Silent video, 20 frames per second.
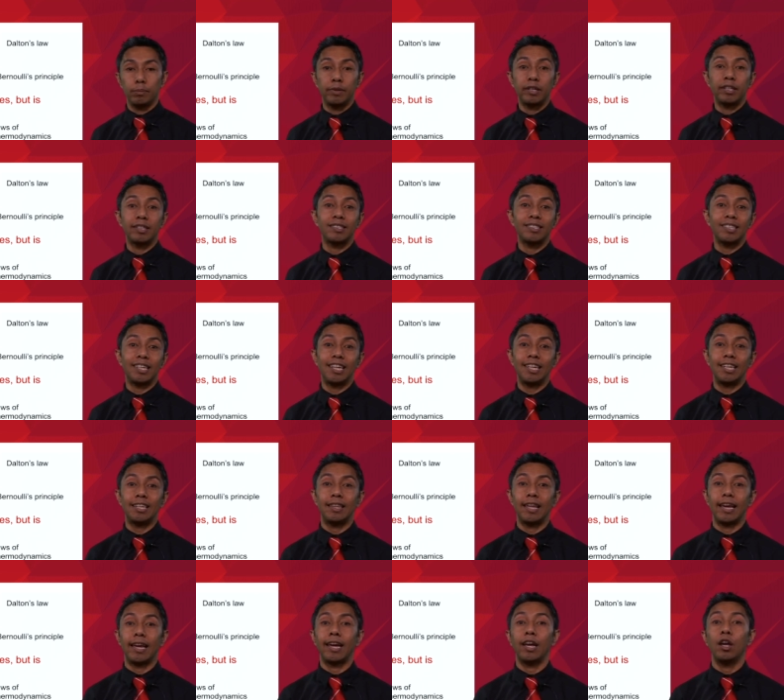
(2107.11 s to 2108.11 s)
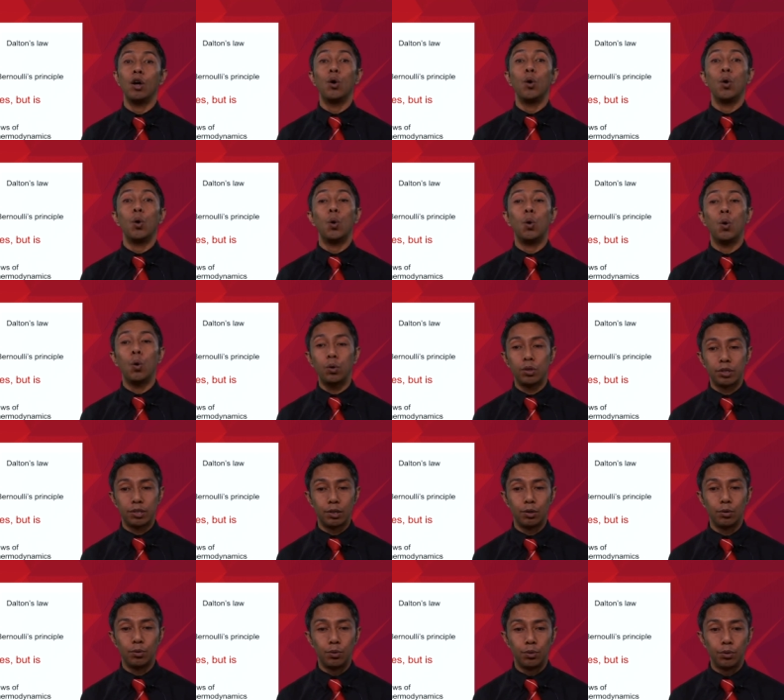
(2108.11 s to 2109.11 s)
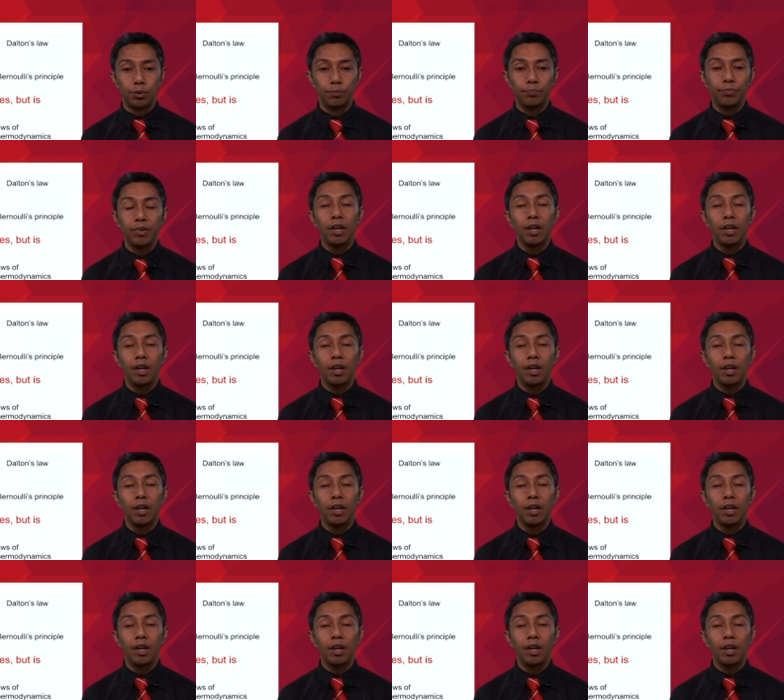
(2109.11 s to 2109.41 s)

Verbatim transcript: You can see there Hooke's law,